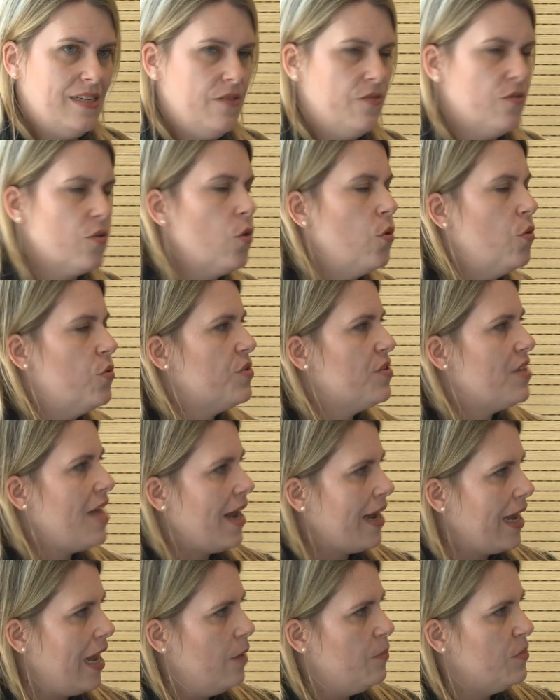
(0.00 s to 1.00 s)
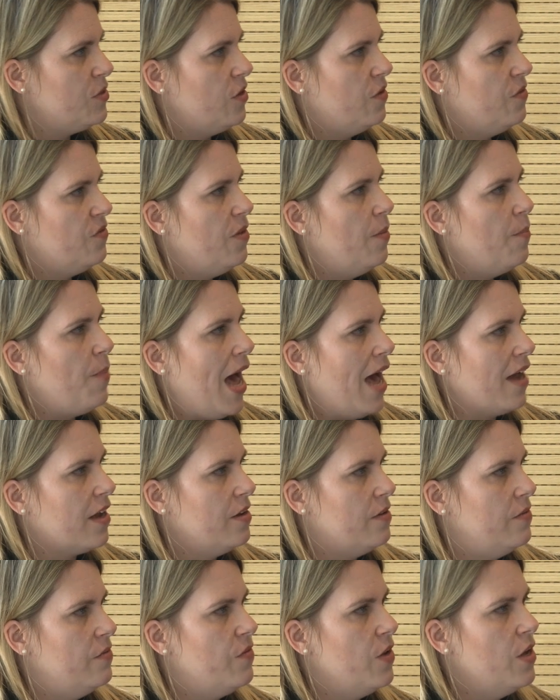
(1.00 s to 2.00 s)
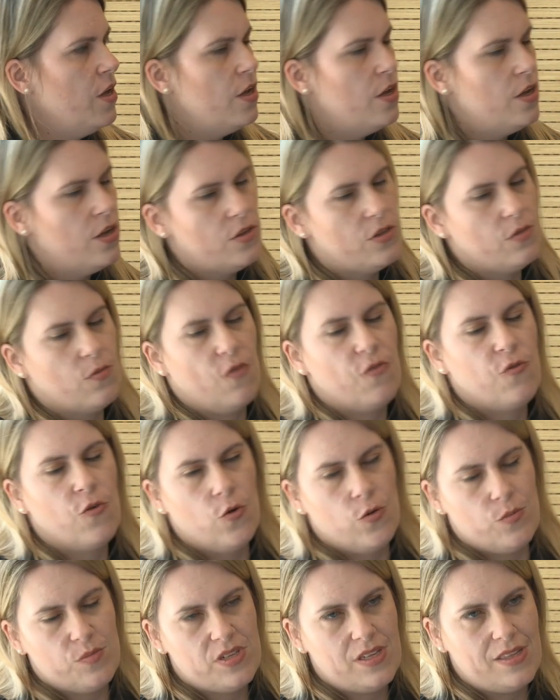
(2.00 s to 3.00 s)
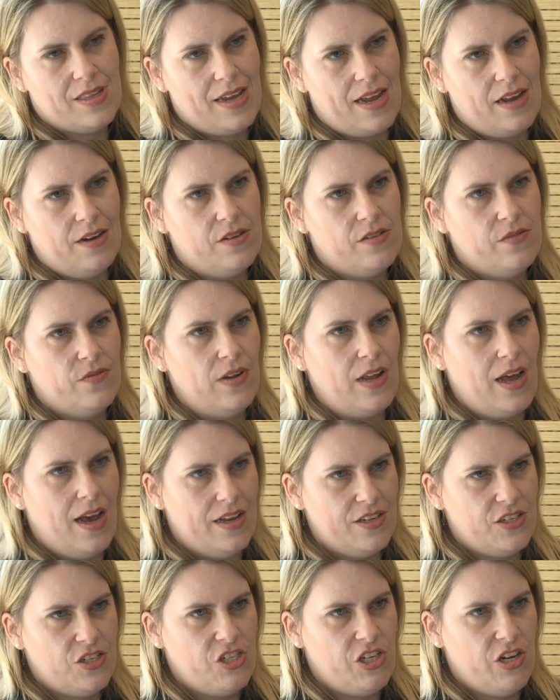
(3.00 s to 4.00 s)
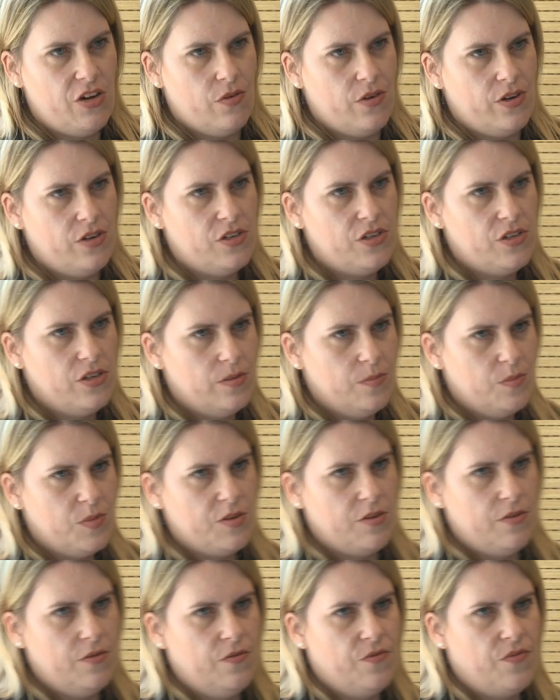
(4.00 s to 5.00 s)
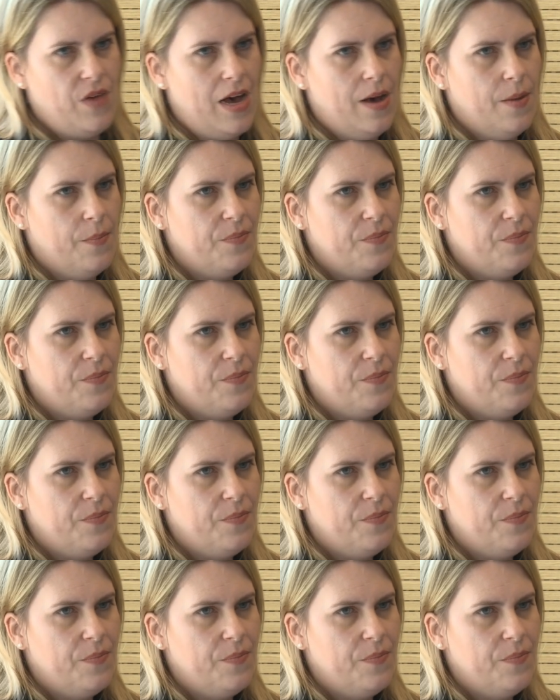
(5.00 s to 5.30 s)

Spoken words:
And of course, that comes off the back of the reforms at the end of last year in terms of